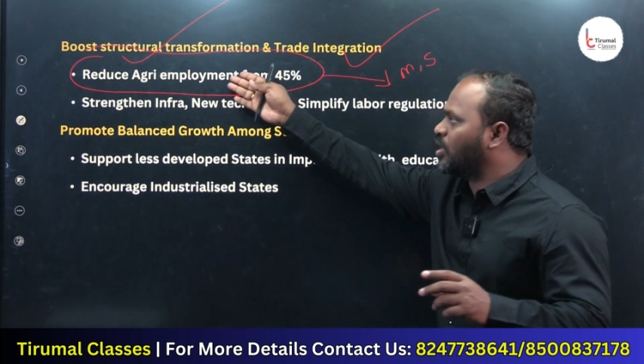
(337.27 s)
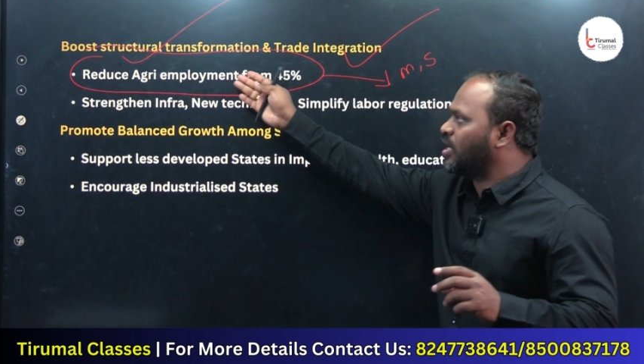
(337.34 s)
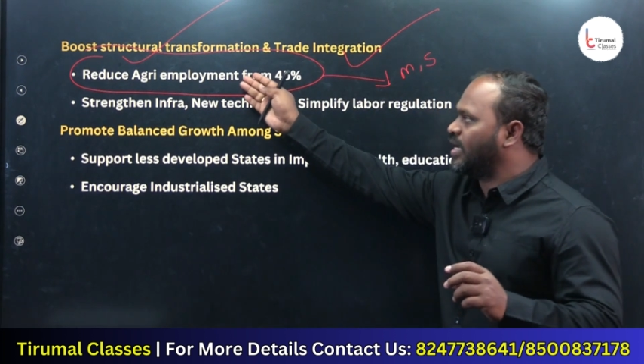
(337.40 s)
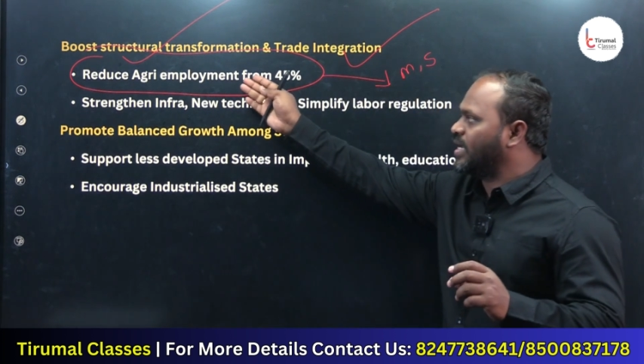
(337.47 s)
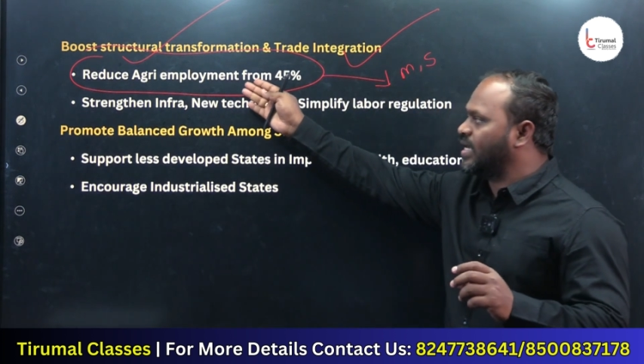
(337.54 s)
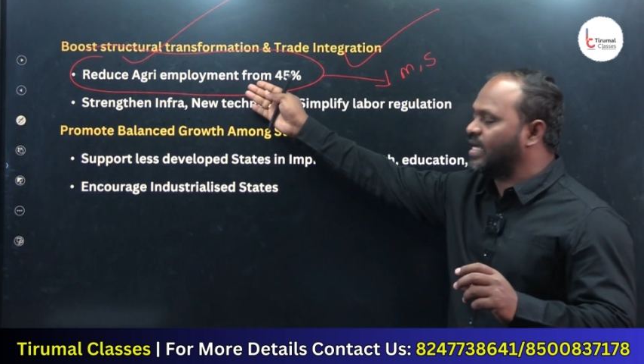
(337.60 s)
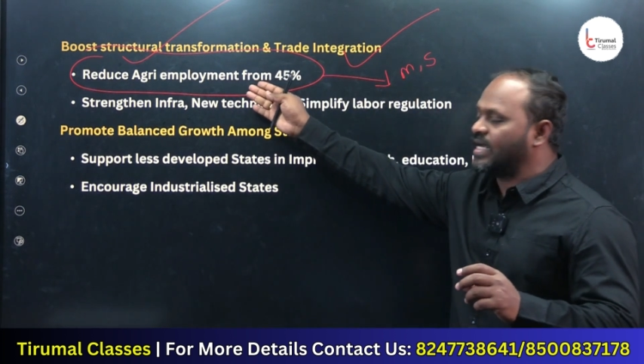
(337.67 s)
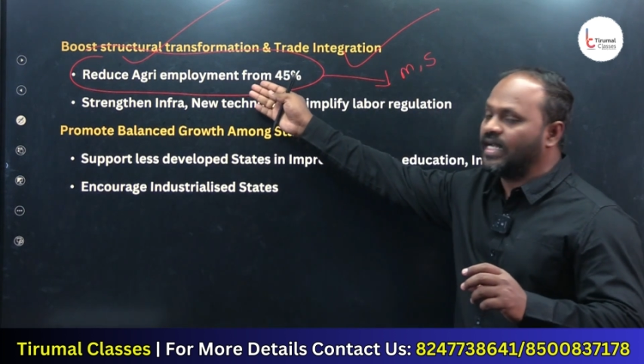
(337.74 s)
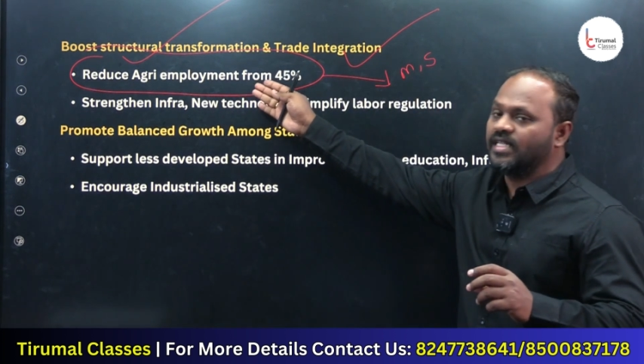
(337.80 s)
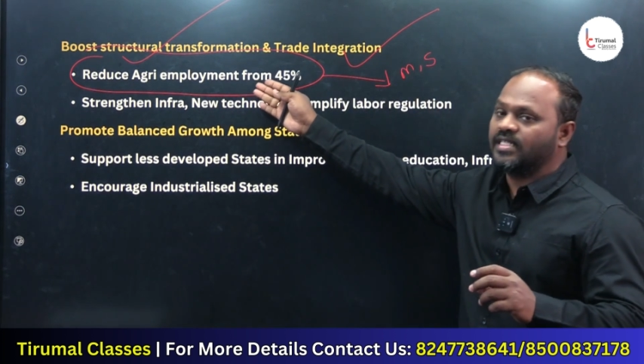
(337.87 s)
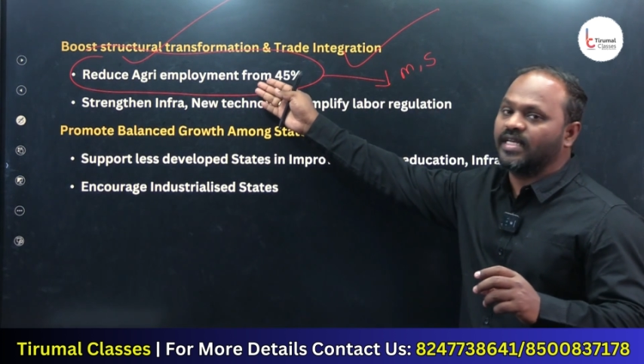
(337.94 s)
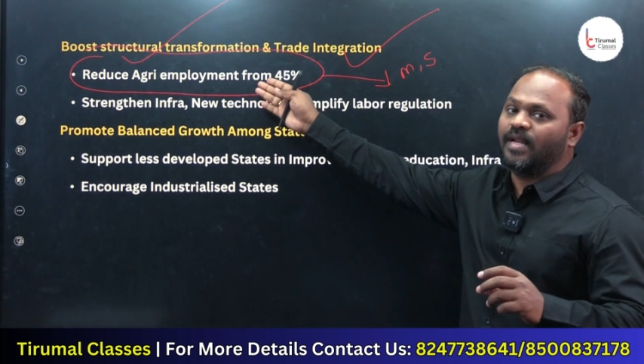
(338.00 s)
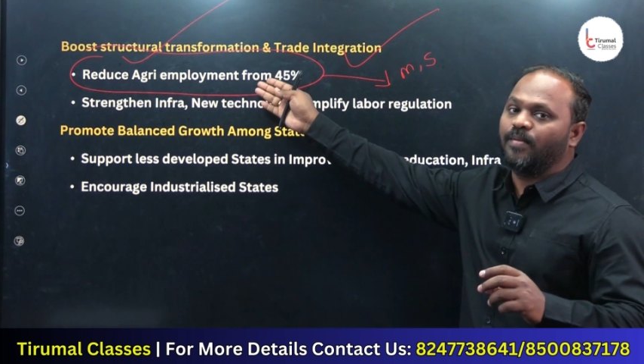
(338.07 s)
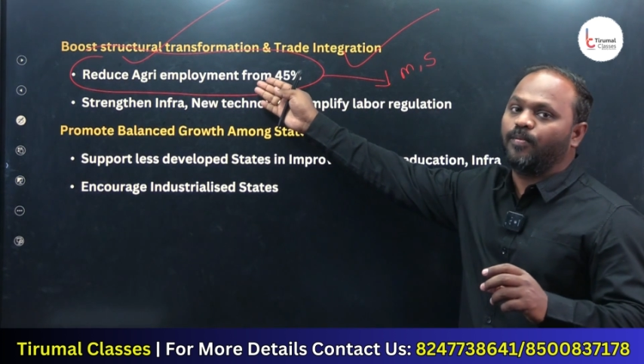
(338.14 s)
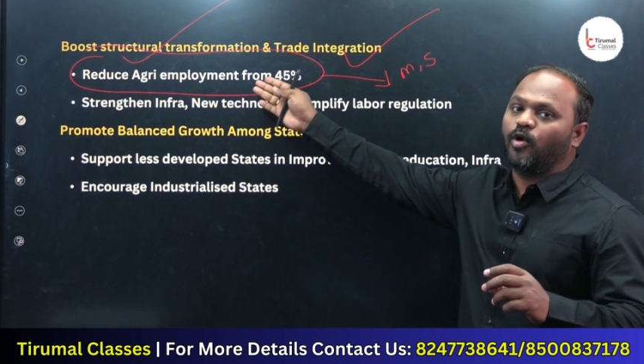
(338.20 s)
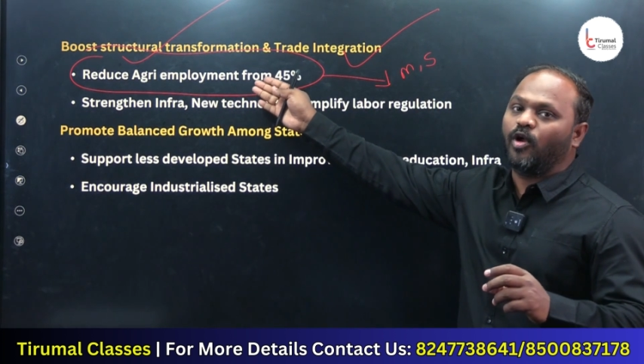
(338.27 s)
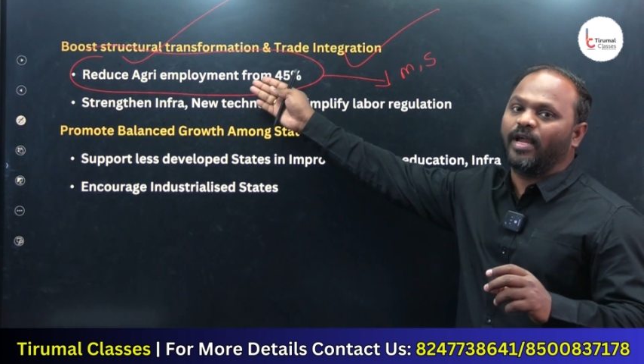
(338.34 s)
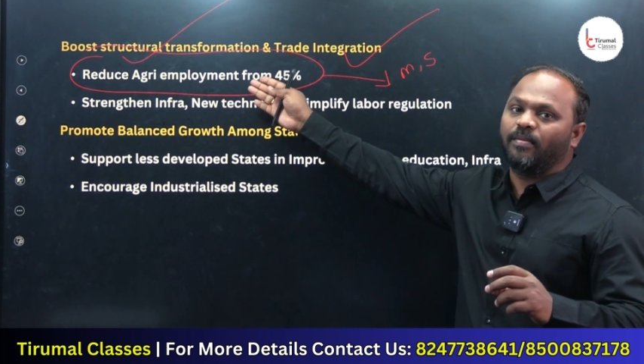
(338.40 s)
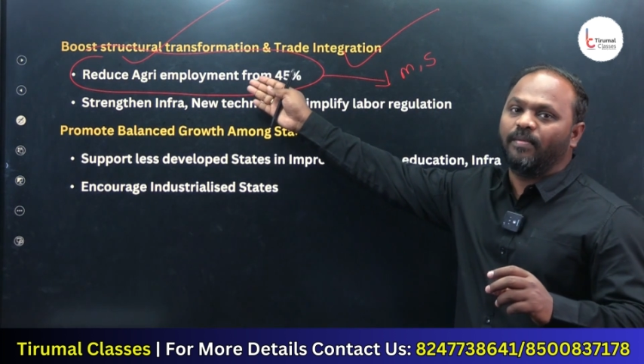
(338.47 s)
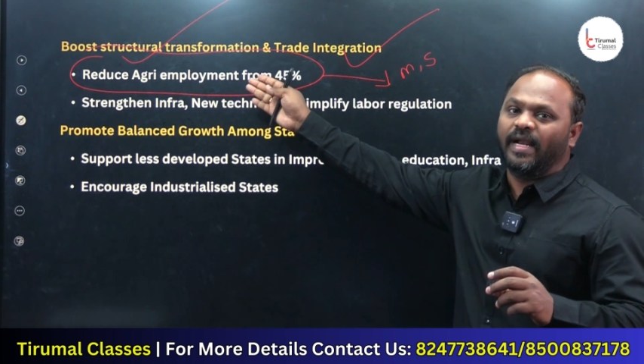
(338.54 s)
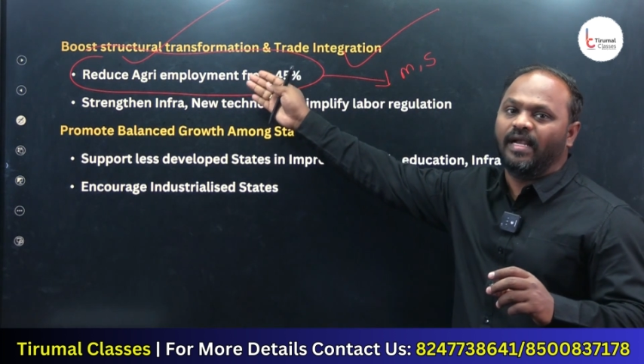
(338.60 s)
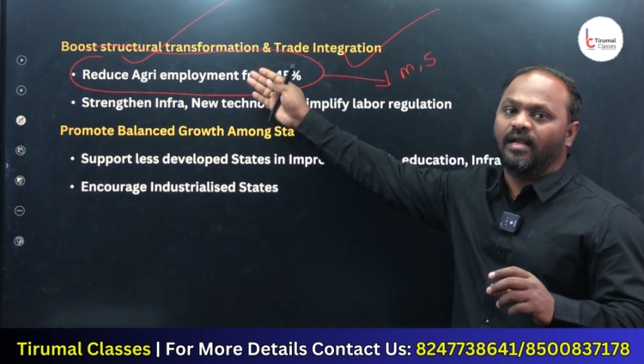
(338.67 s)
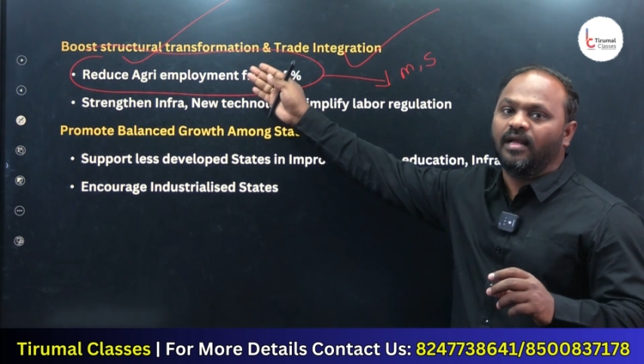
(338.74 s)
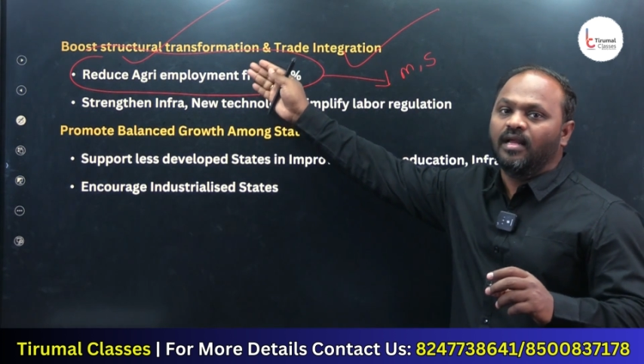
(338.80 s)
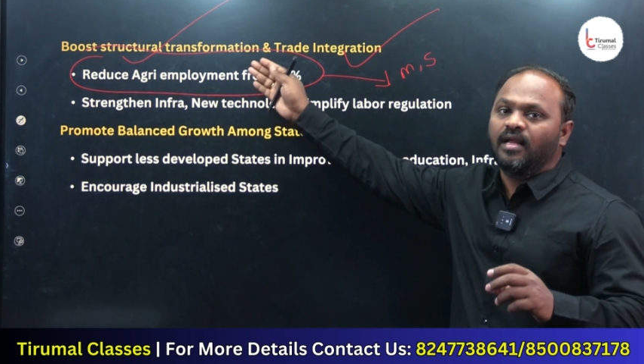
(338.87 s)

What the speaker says: on agriculture employment,